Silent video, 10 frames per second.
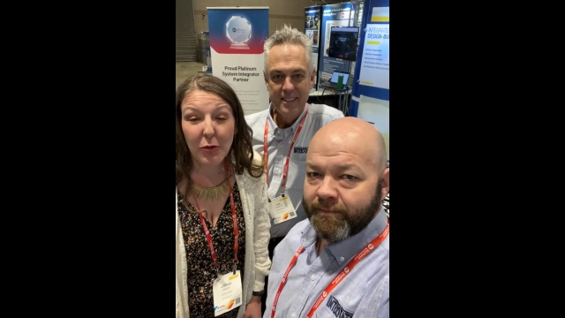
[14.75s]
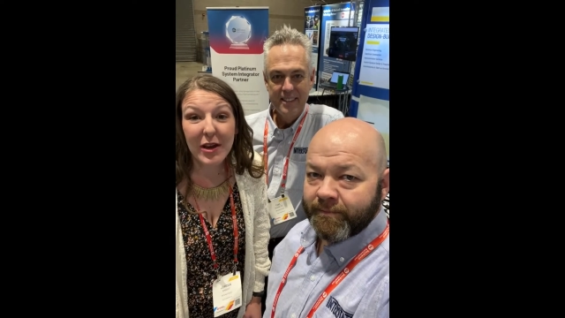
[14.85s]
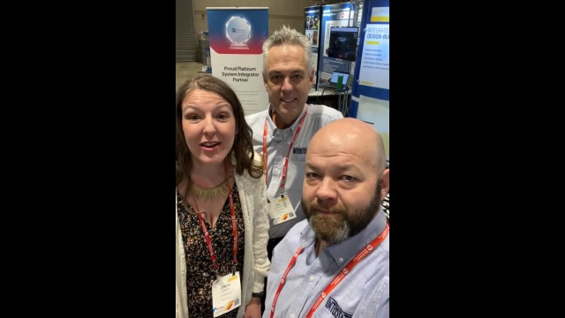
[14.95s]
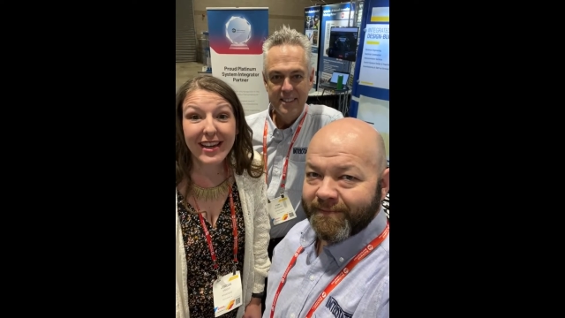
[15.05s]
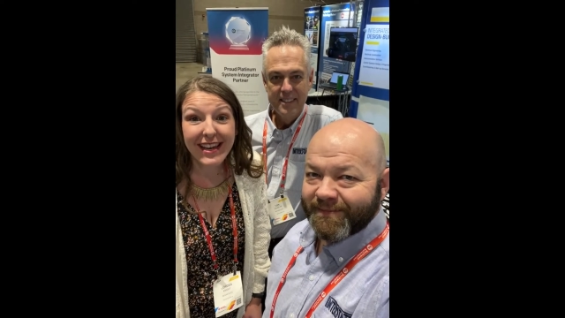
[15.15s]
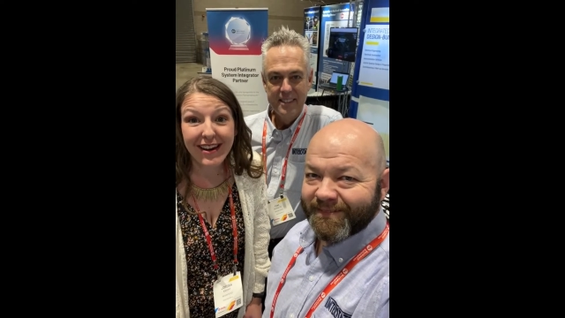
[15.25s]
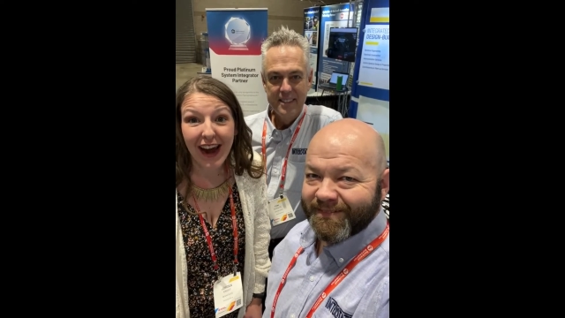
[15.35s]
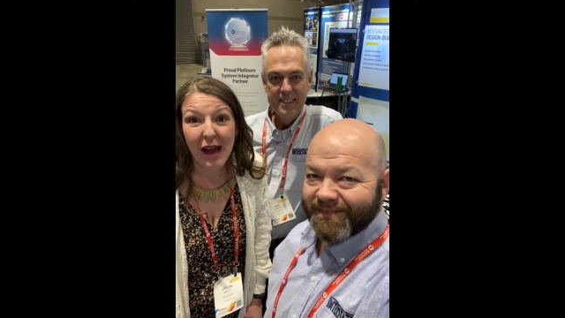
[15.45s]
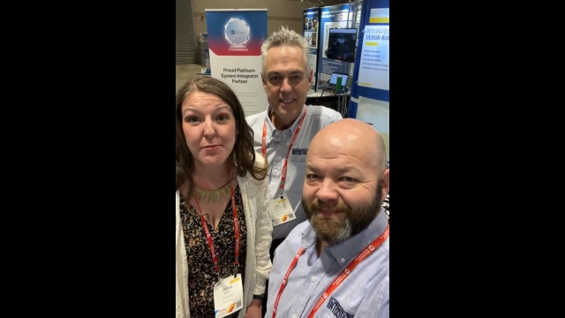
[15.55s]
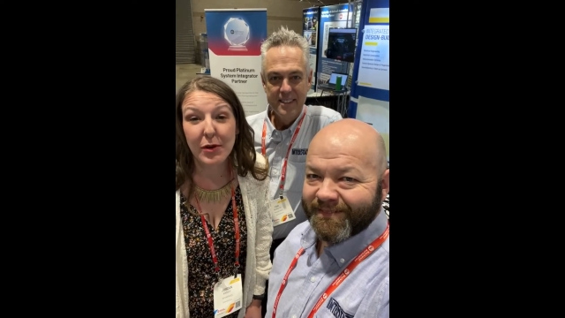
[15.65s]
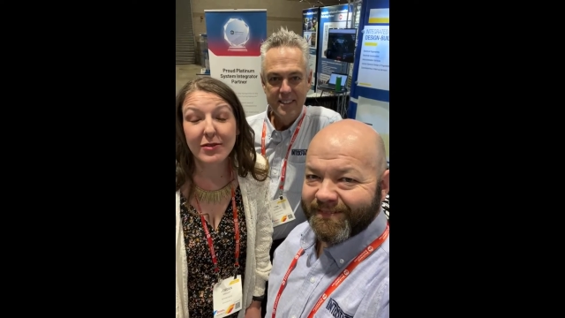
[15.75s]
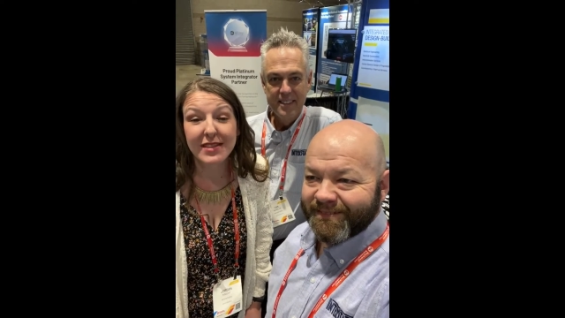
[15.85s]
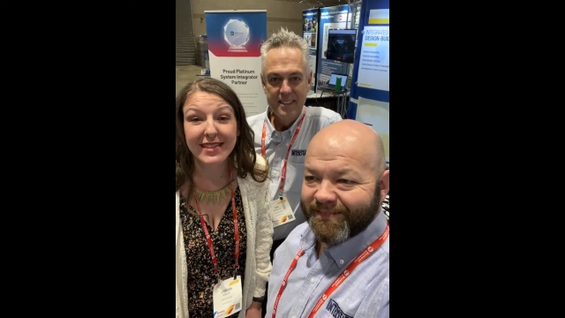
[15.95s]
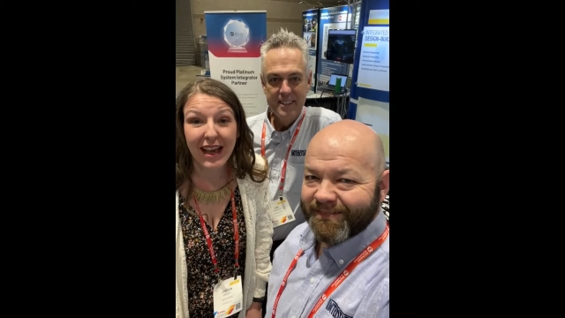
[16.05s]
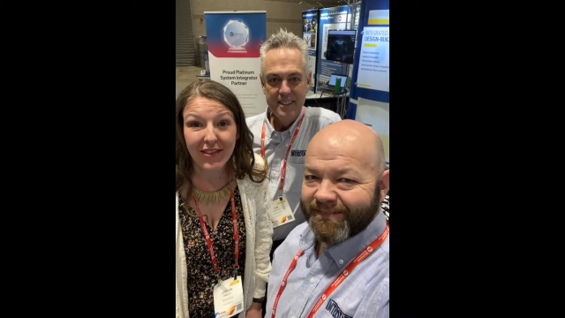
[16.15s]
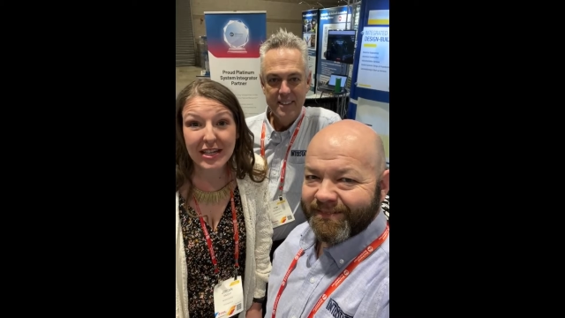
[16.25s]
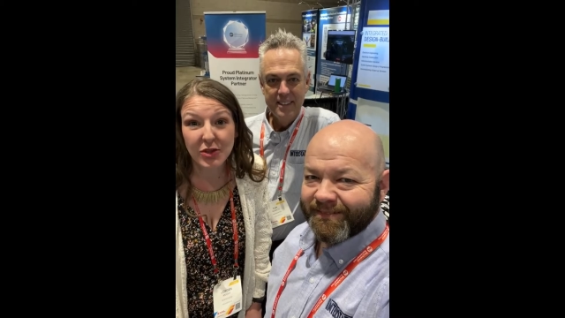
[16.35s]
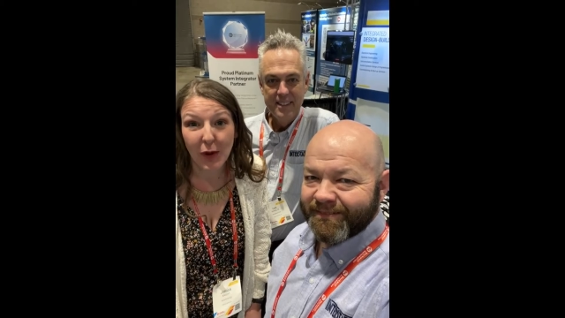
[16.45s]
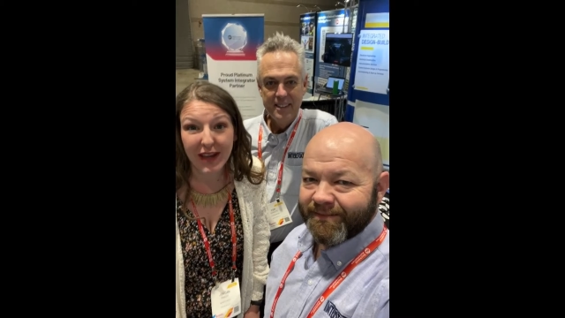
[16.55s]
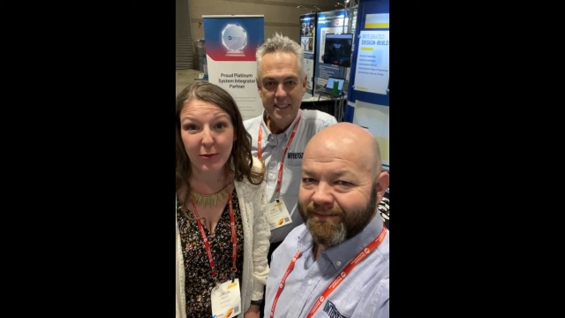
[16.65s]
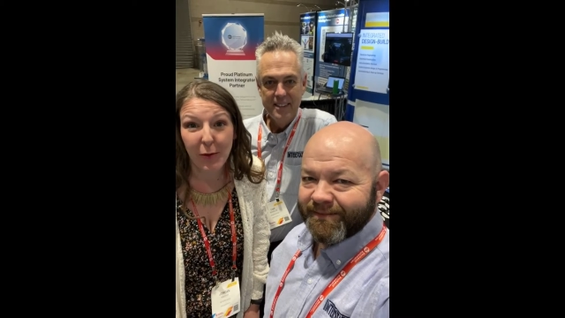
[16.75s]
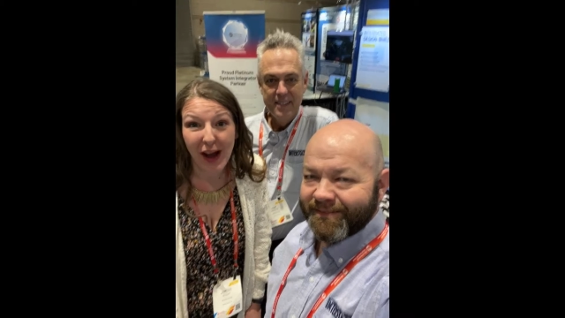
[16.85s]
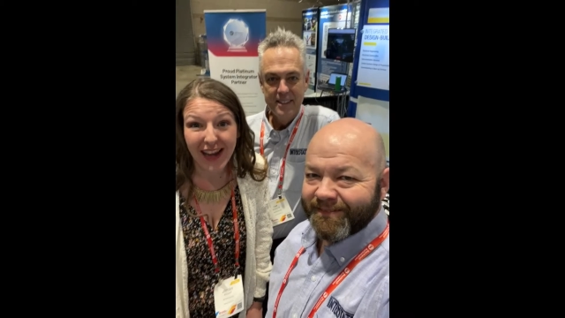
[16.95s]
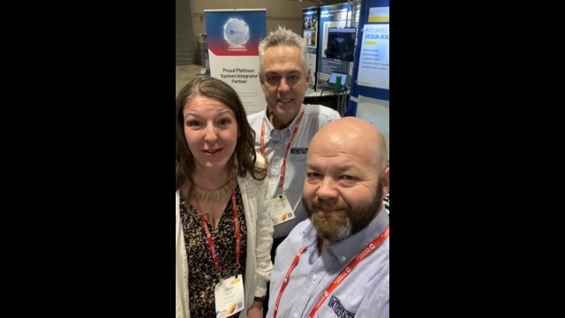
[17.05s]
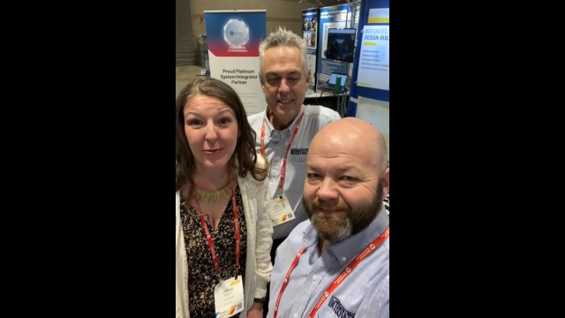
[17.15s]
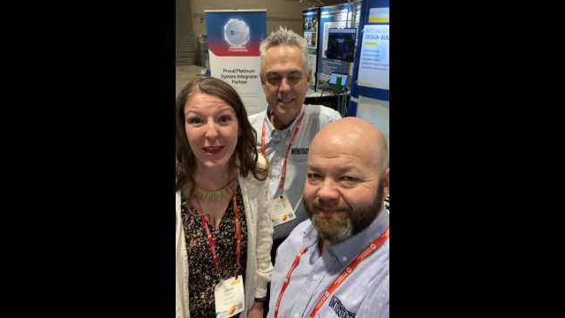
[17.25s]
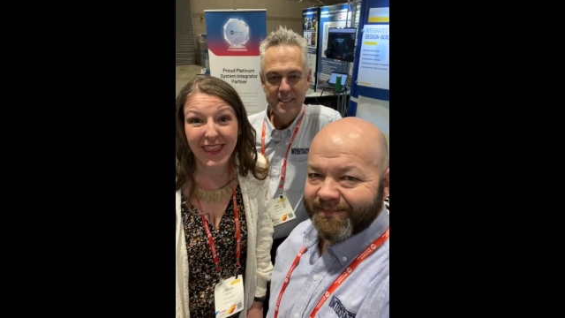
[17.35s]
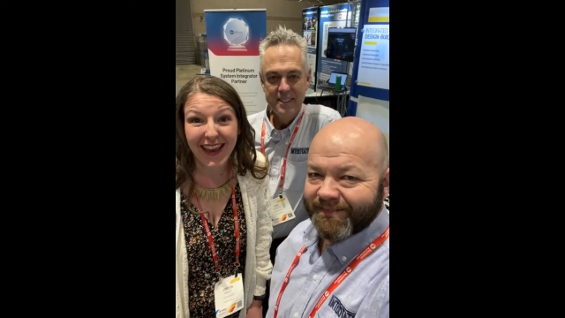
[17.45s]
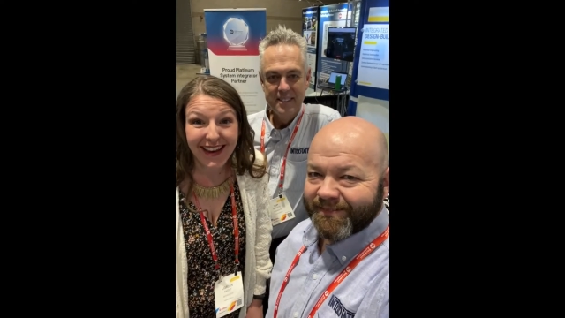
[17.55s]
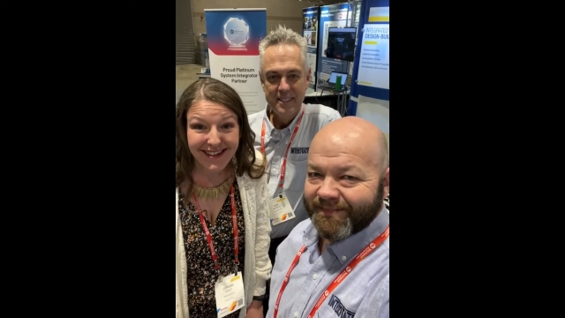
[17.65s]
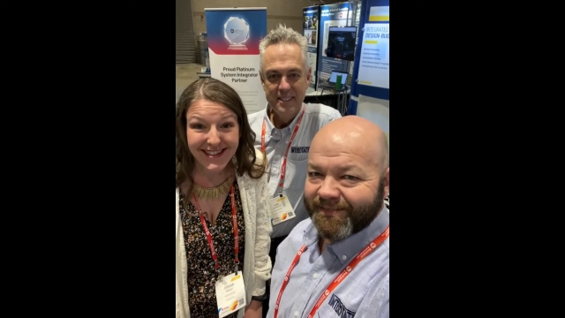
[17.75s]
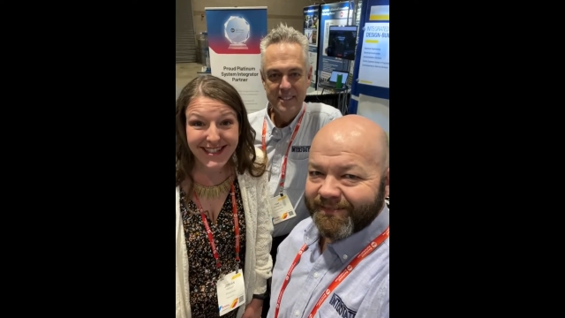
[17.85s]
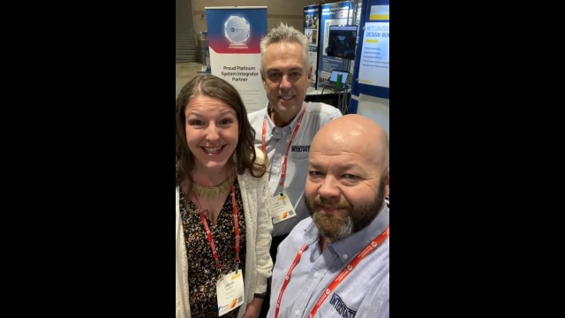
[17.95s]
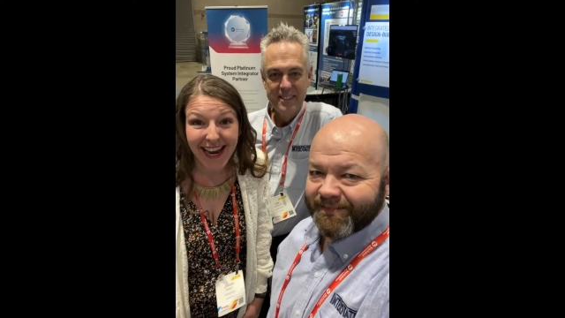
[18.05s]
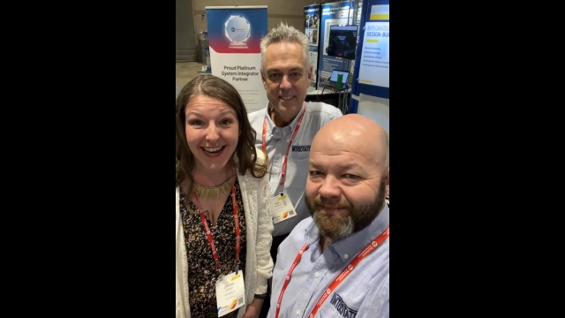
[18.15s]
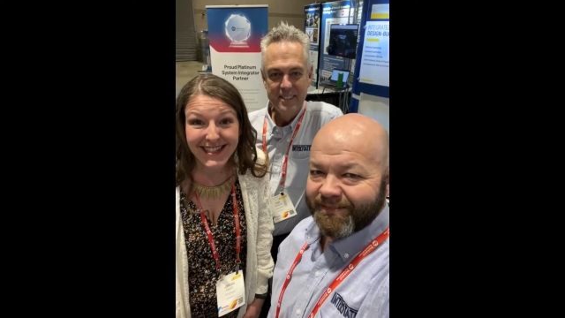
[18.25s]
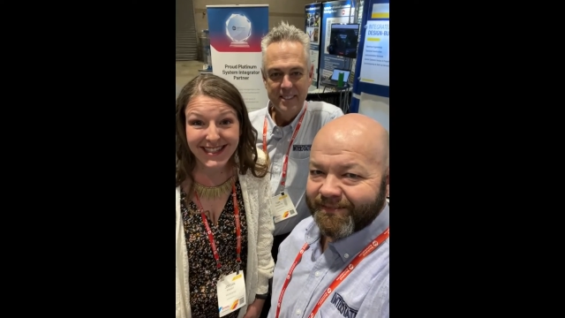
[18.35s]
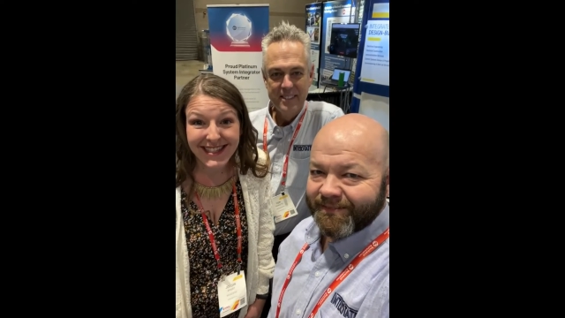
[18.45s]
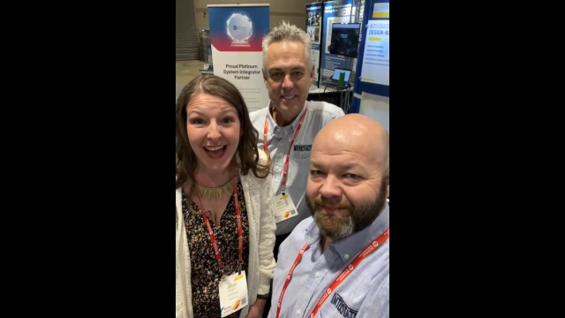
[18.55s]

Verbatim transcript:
Speaker 1: We are here at booth seven twenty-one with Interstates.